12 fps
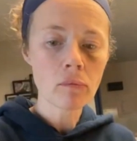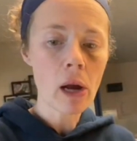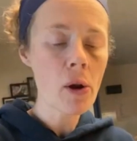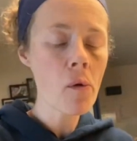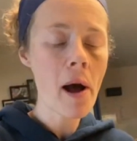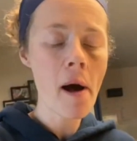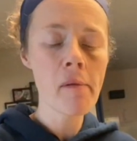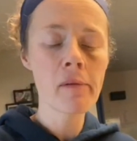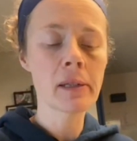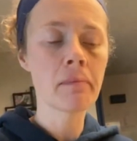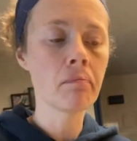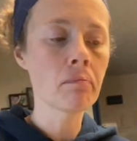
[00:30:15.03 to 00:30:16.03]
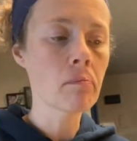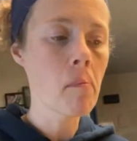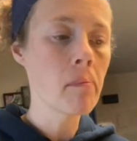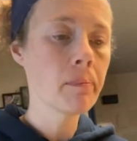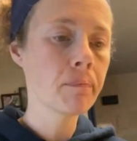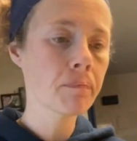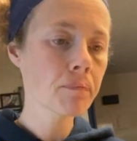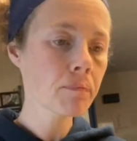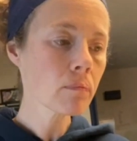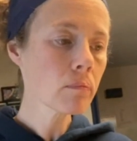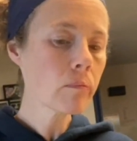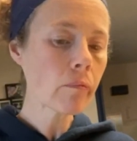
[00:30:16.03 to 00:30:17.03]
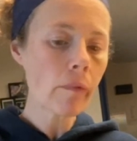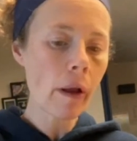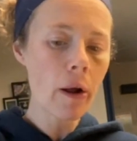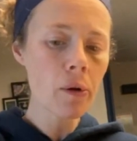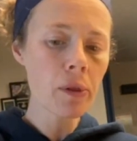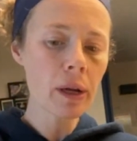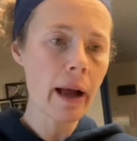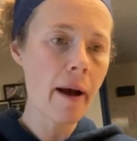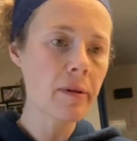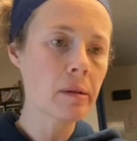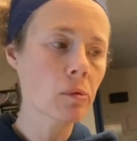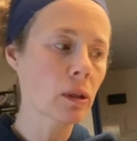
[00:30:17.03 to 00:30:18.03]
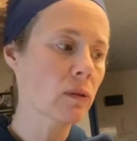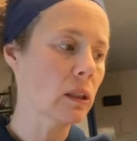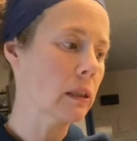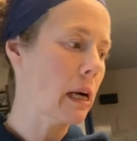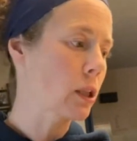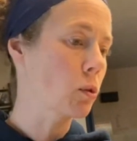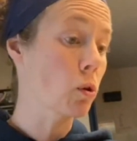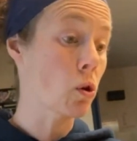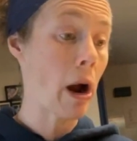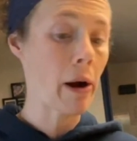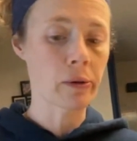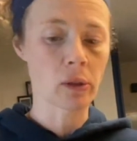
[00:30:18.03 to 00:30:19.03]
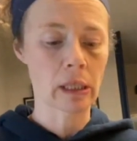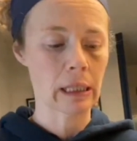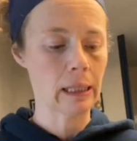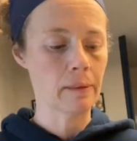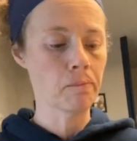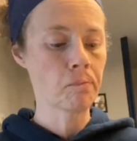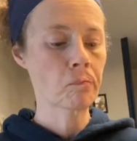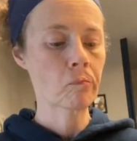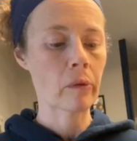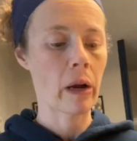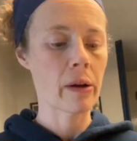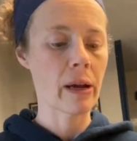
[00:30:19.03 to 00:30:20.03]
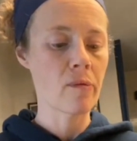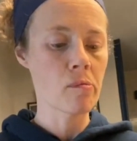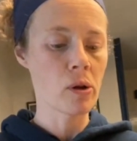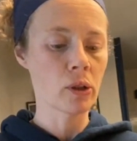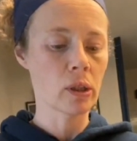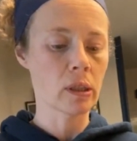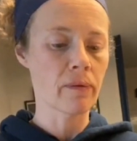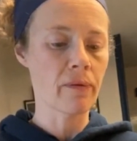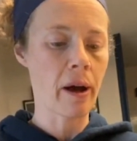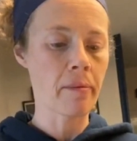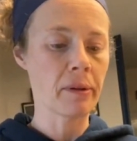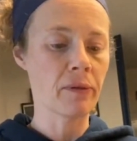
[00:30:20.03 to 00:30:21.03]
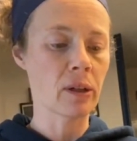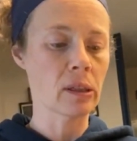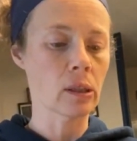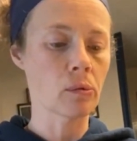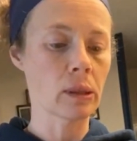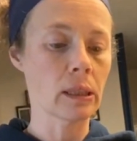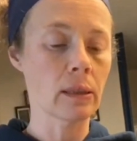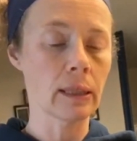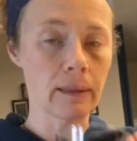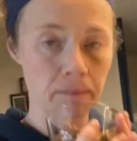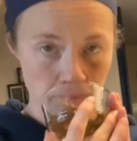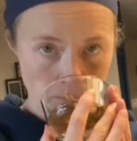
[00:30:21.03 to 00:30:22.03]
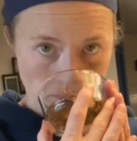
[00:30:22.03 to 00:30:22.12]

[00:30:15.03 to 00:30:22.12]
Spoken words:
I don't have, I don't think I have any more of the actual crackers that I did. I gave them all to some family friends recently.